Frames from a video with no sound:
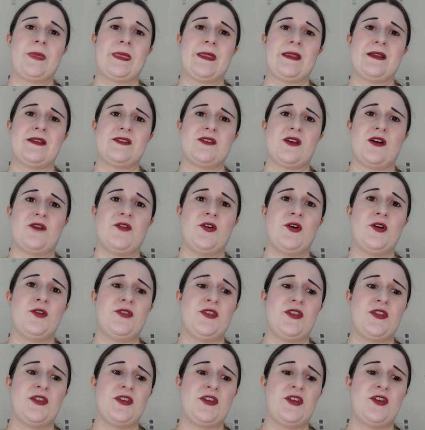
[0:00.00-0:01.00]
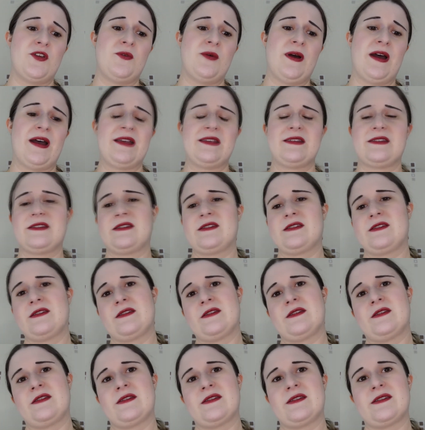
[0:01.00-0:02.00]
So I've heard that the US
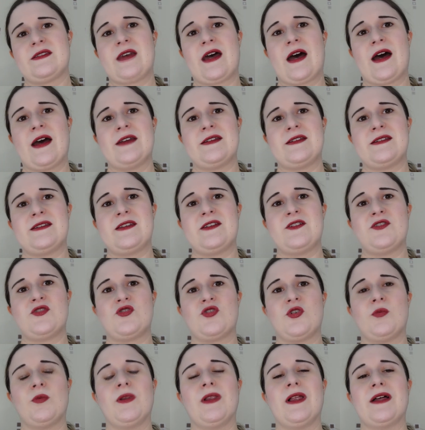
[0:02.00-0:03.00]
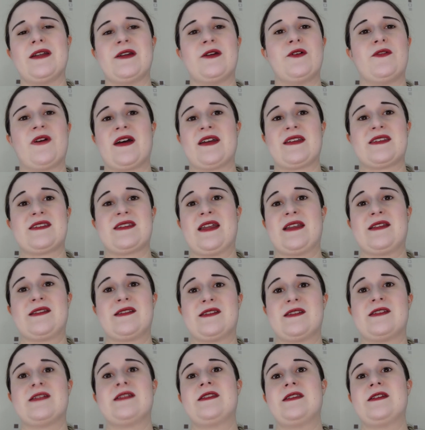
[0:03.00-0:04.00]
side is in trouble. I don't know if that
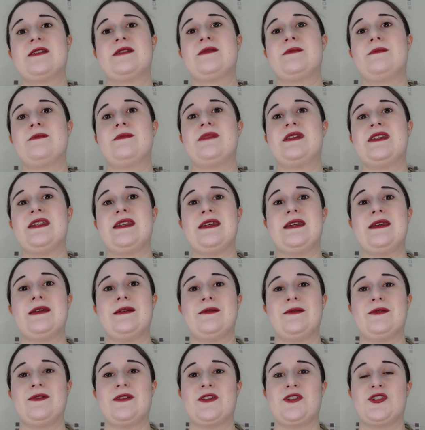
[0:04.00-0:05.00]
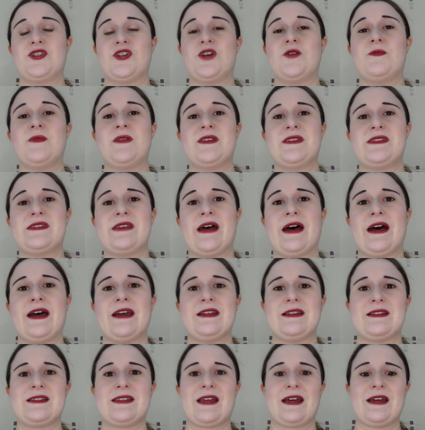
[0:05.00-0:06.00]
extends to the German
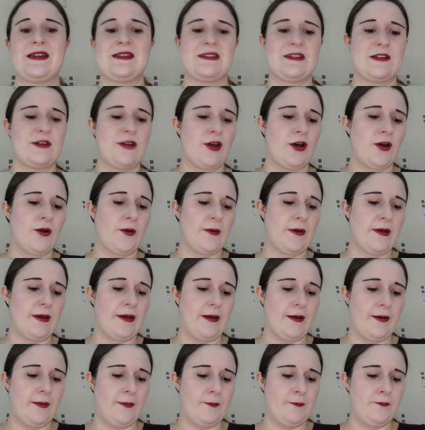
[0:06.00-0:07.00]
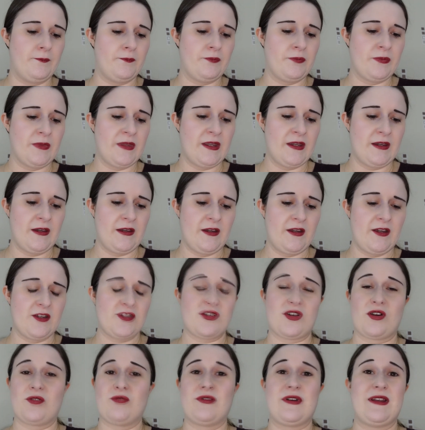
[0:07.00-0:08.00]
site or not.
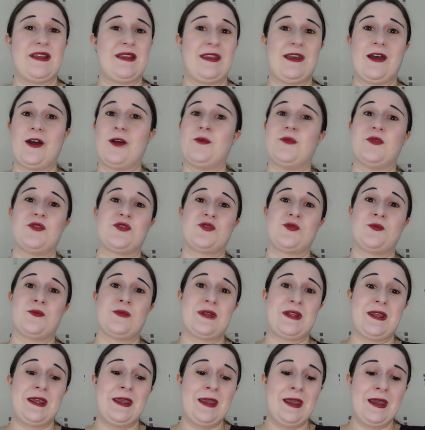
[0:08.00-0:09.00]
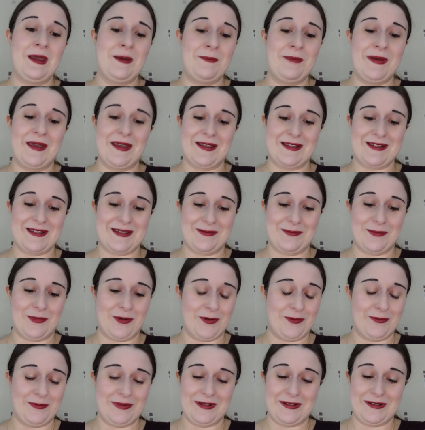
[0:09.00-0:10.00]
So I really hope that somebody picks them
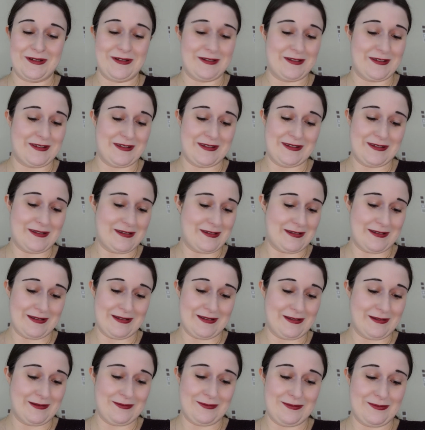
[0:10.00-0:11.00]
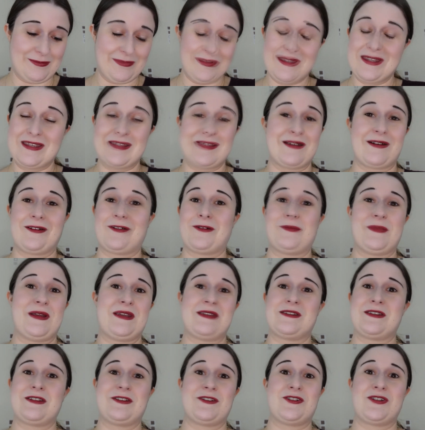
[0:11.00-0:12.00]
up, because these are
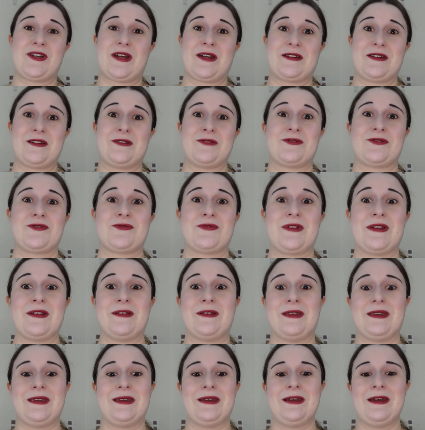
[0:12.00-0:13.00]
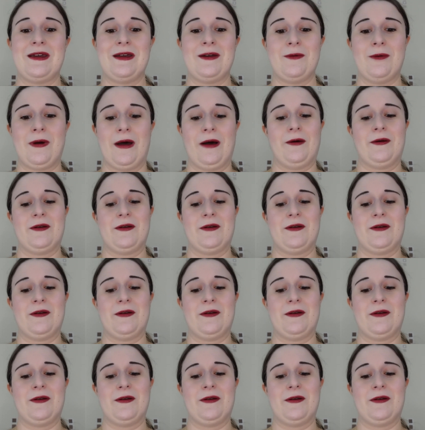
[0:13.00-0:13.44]
amazing shadows, really. Well,